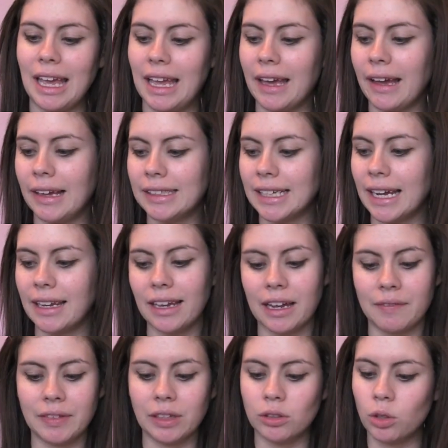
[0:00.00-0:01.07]
And I
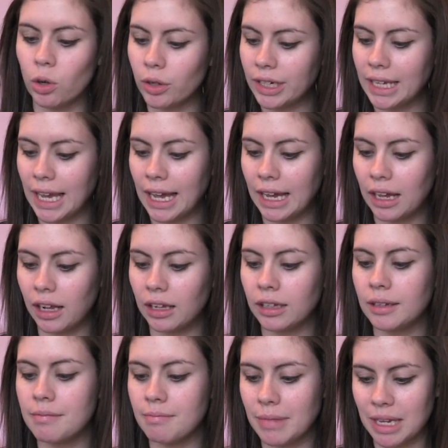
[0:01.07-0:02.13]
have the
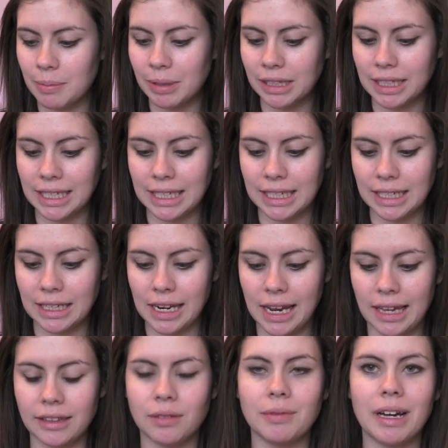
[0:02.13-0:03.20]
Loreal, Maybelline,
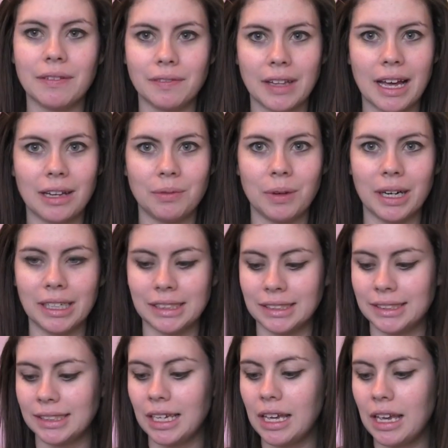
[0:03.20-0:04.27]
and the Revlon
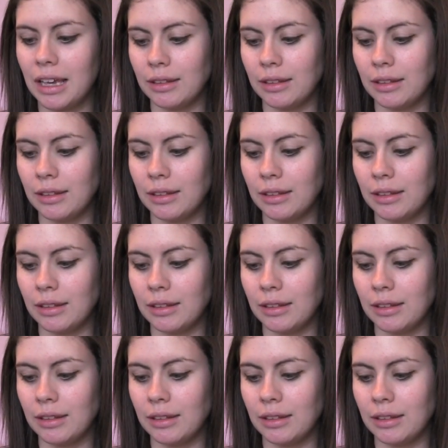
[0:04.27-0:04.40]
ones.